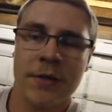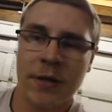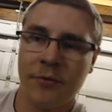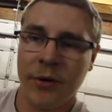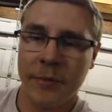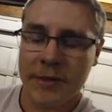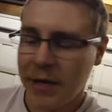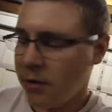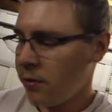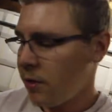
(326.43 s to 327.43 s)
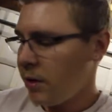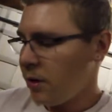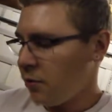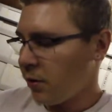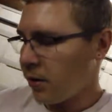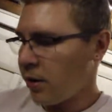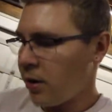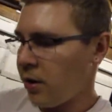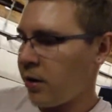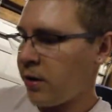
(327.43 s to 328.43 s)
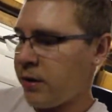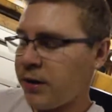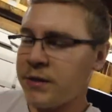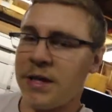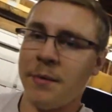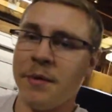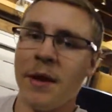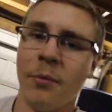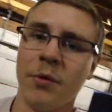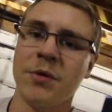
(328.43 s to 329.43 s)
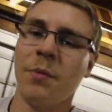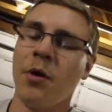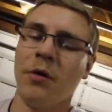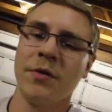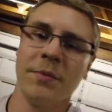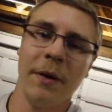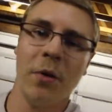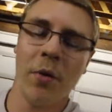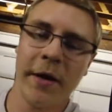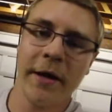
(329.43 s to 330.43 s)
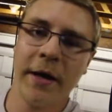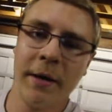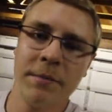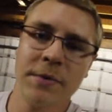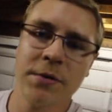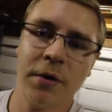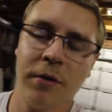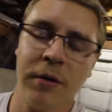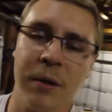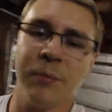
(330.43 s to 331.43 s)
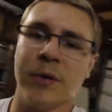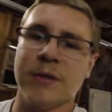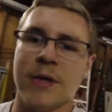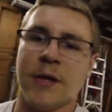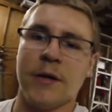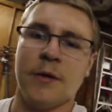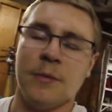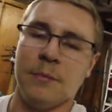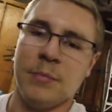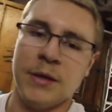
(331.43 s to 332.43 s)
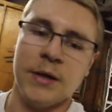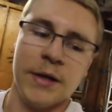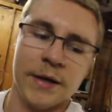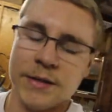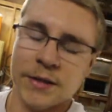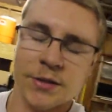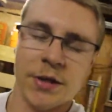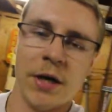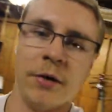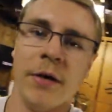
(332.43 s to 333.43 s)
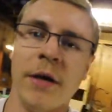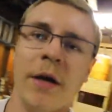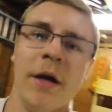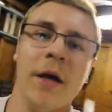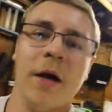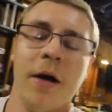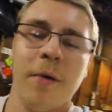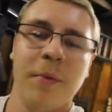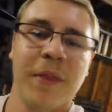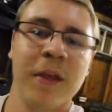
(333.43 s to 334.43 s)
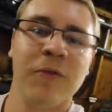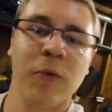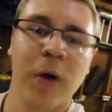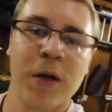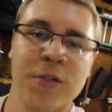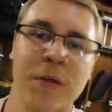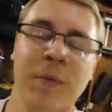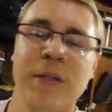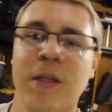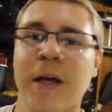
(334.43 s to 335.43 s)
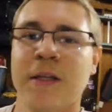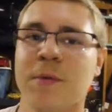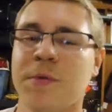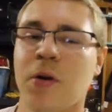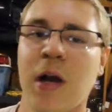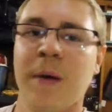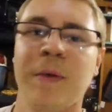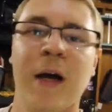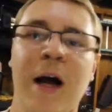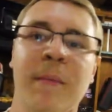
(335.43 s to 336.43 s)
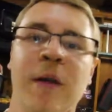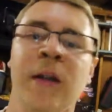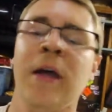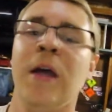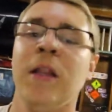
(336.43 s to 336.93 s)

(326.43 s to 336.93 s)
Subframe is out. We're gonna examine that more tomorrow. It's about 1 a.m. so I'm pretty tired and I gotta take a shower. But thank you for watching. Please like, subscribe, comment.